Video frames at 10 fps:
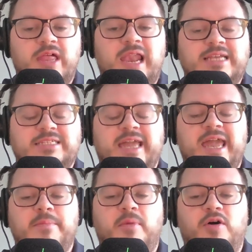The last
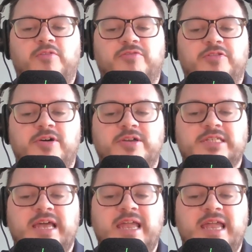game of
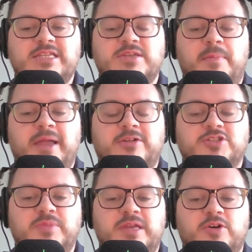Thursday is
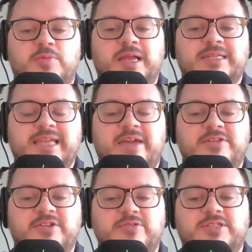Michael Smith up against
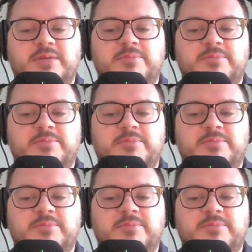Kevin Dutz,